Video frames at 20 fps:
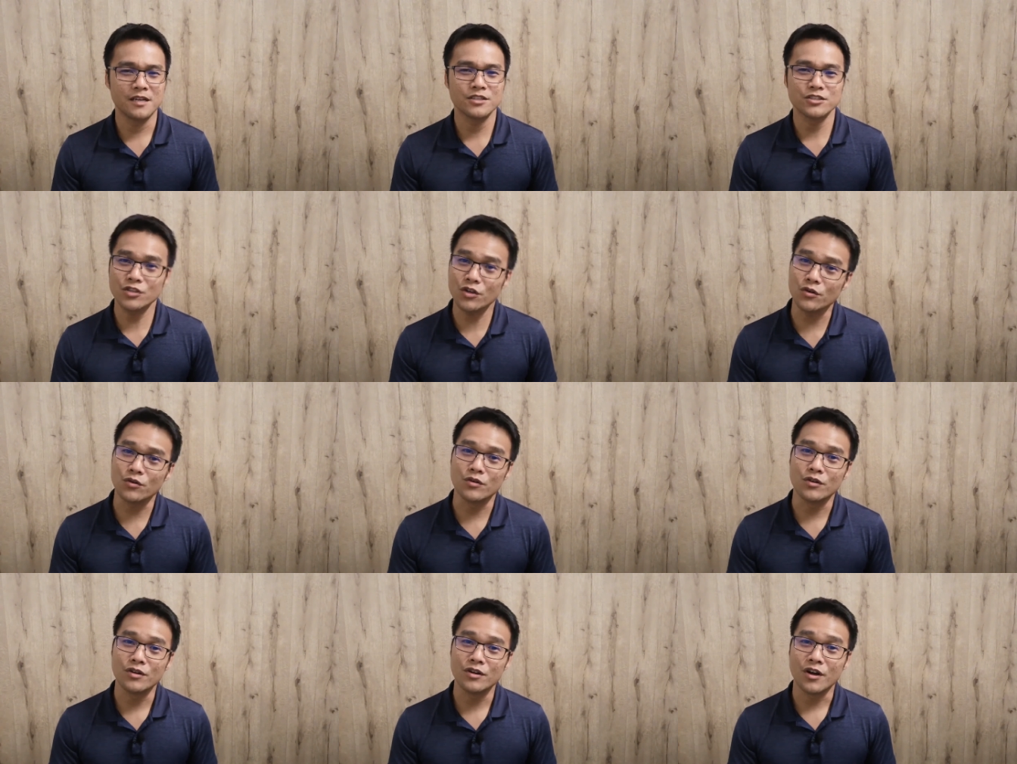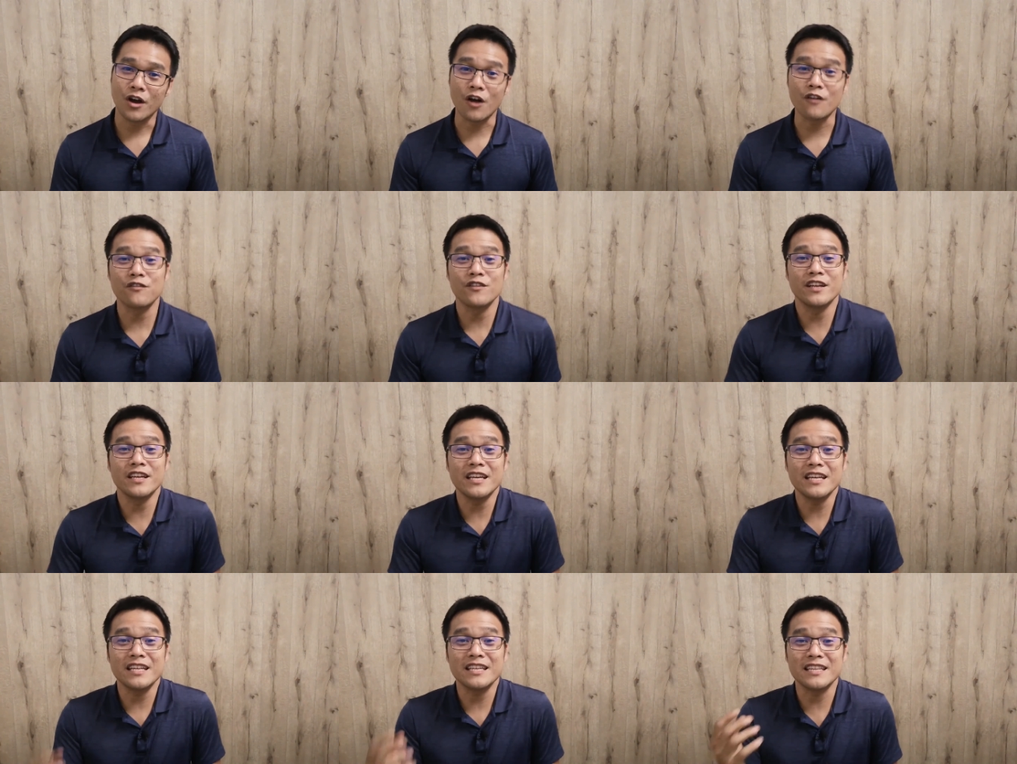So
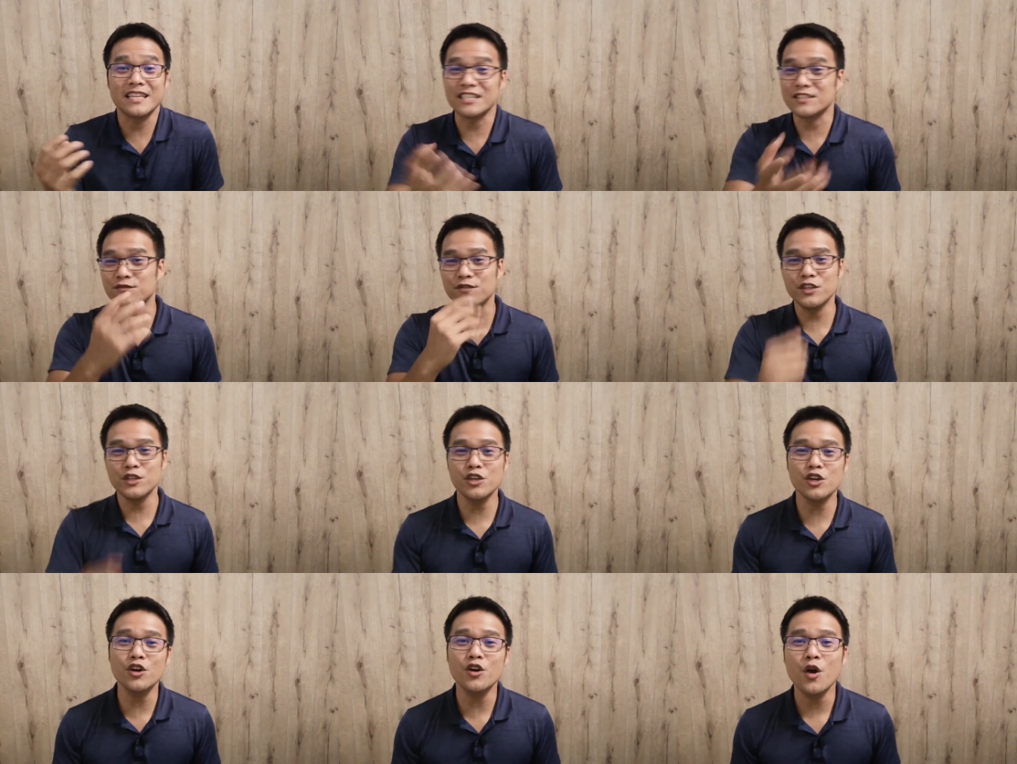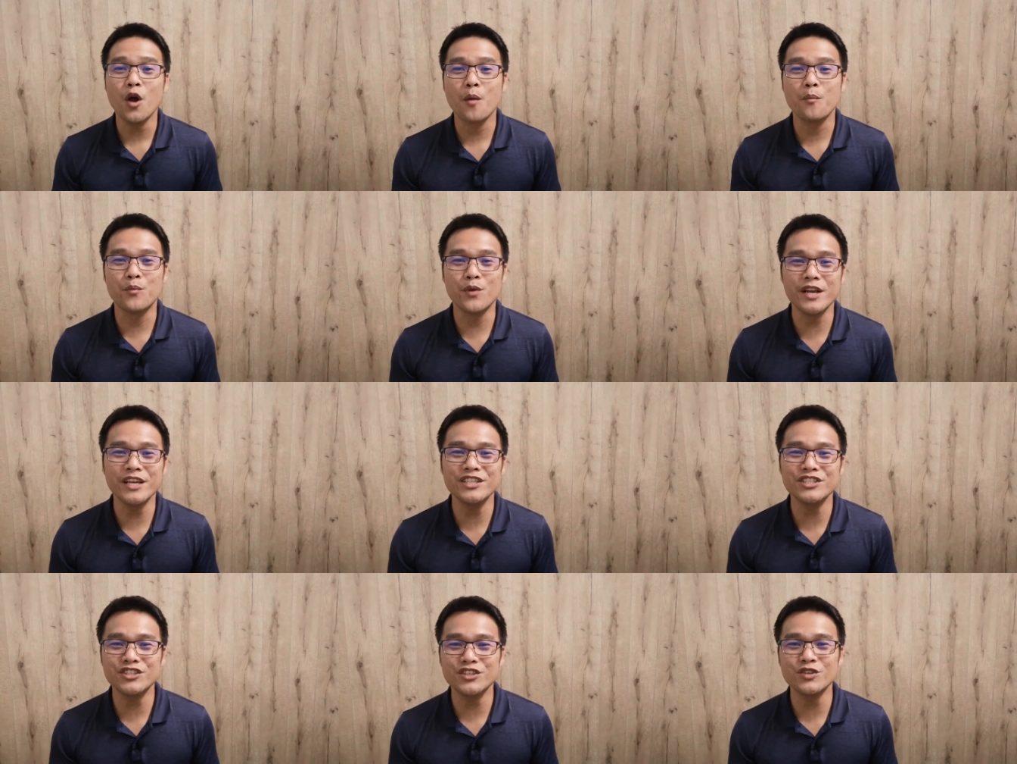hopefully this video
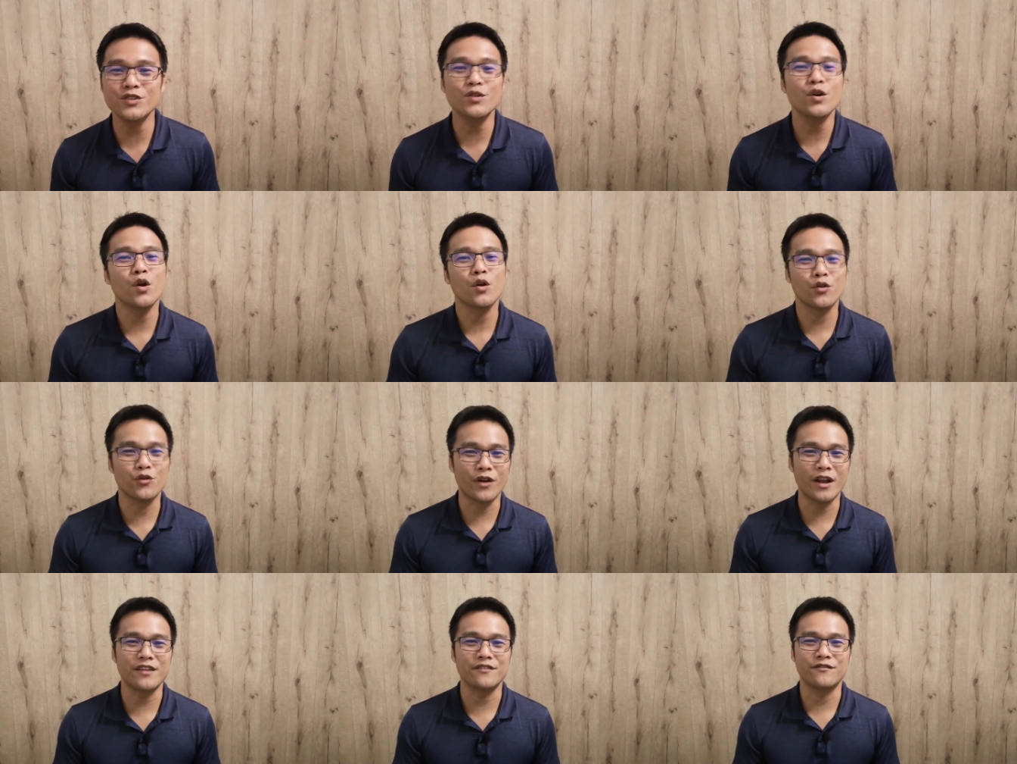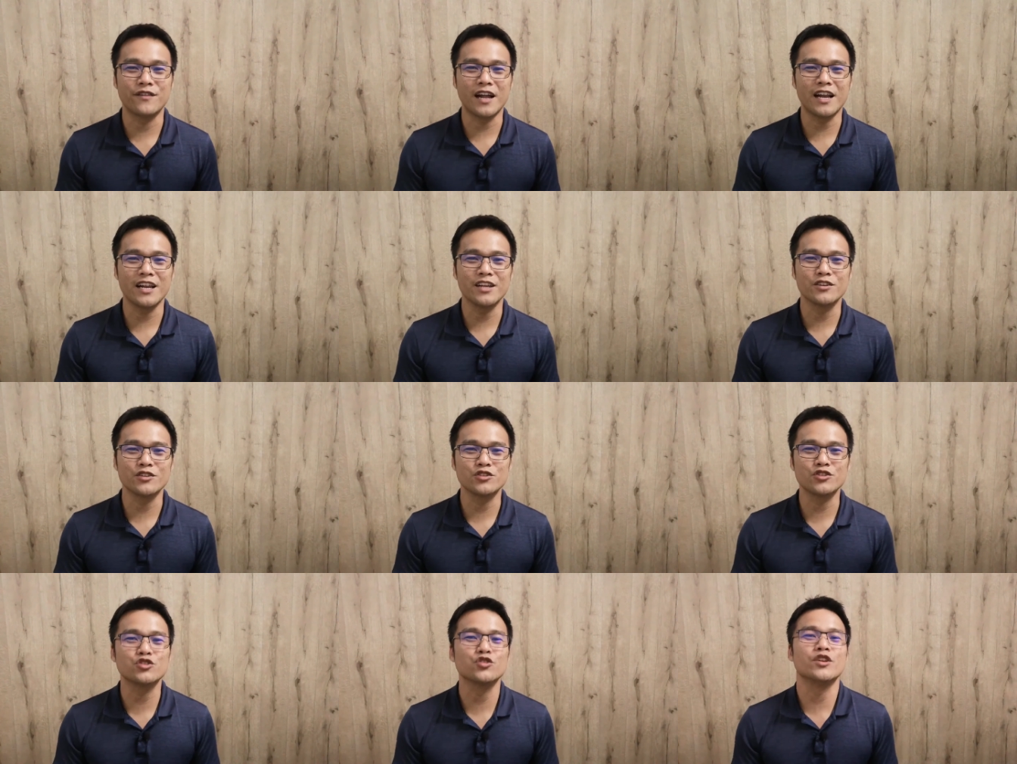brings you great
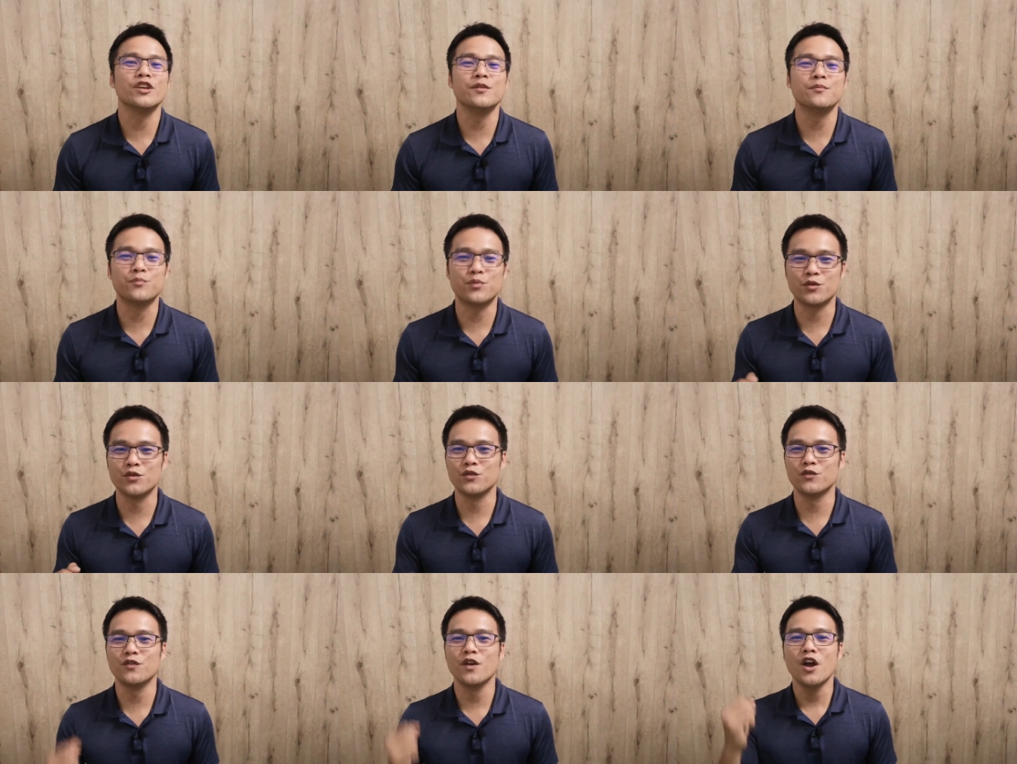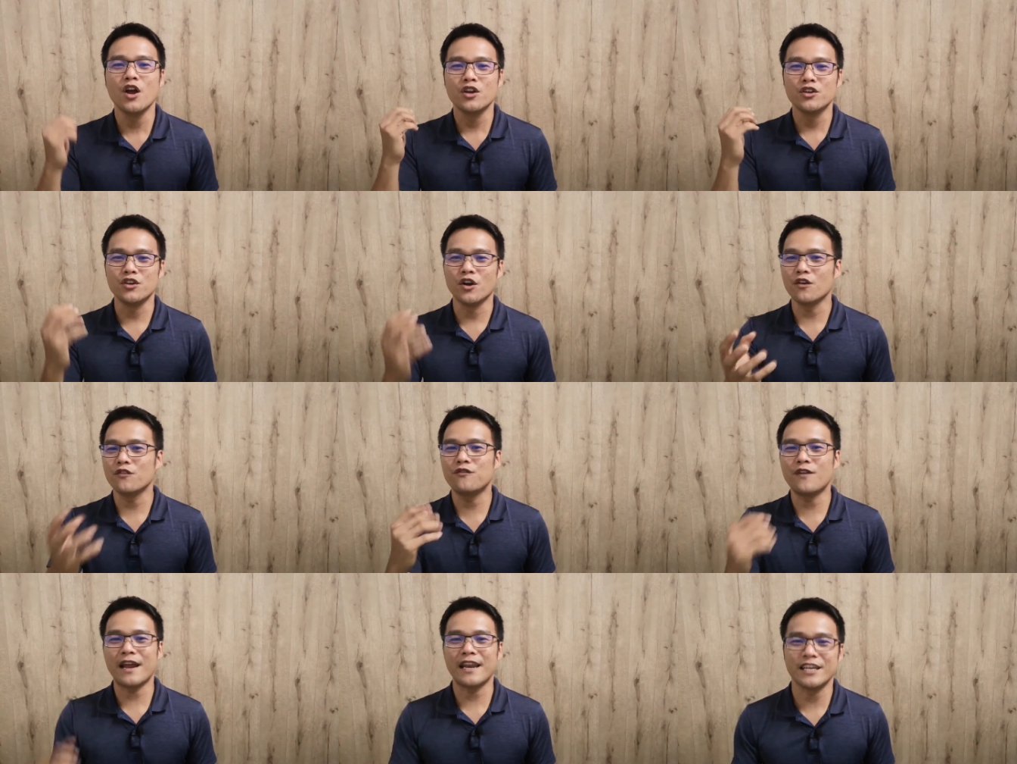values to improve
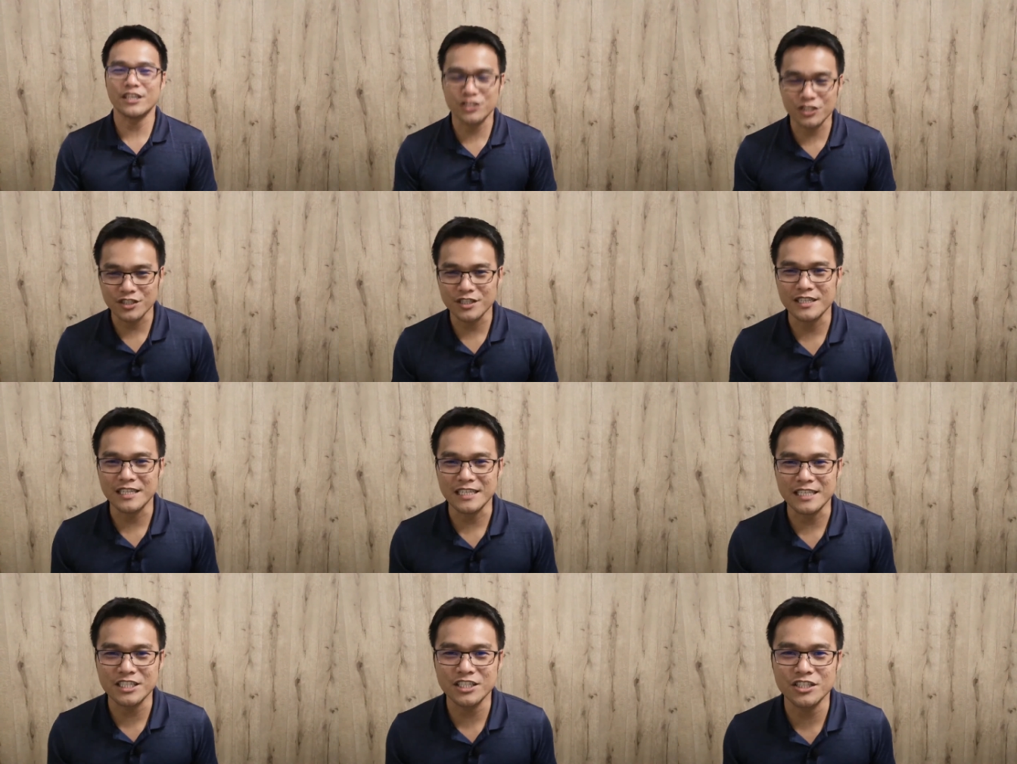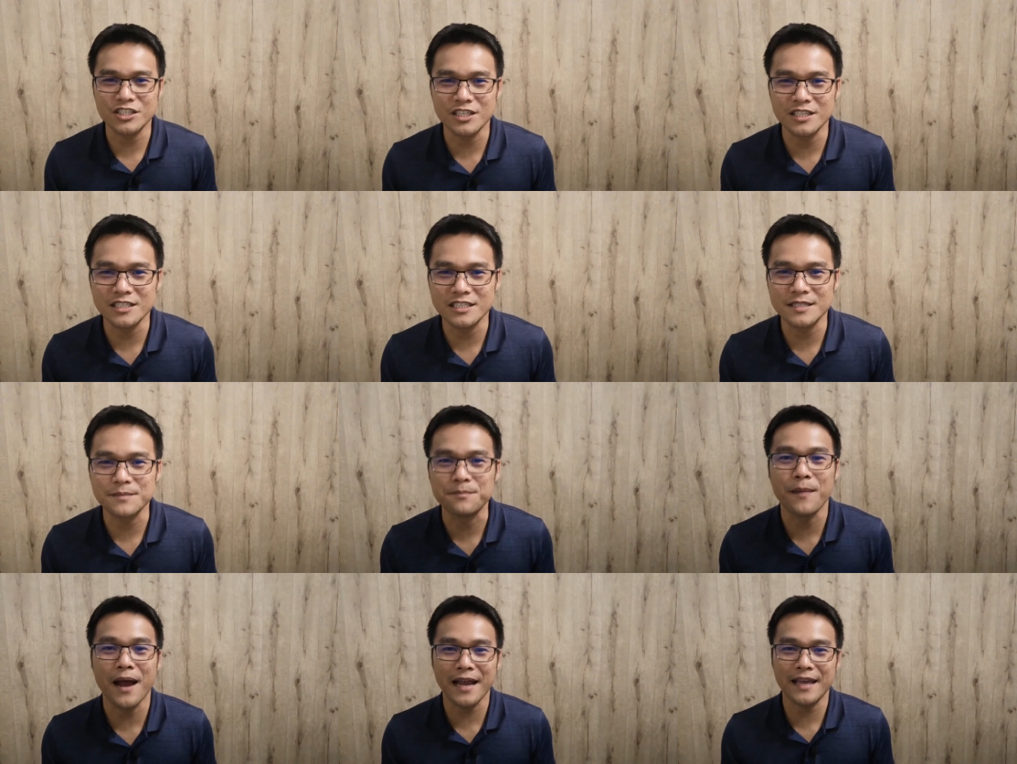your financial
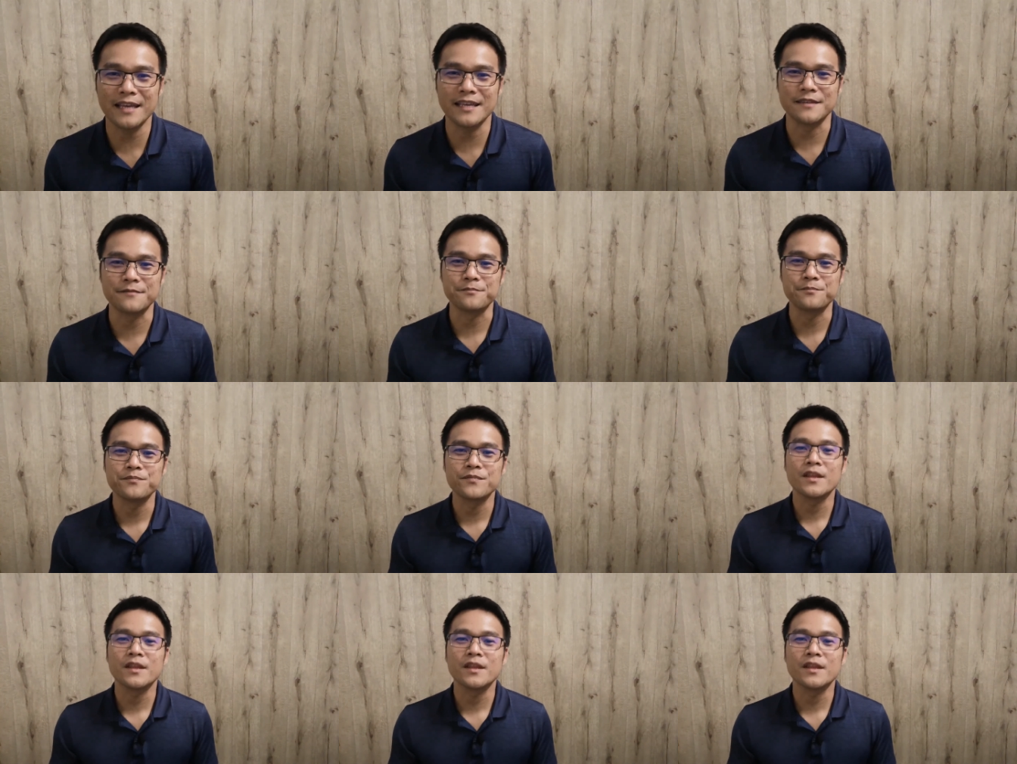decisions making.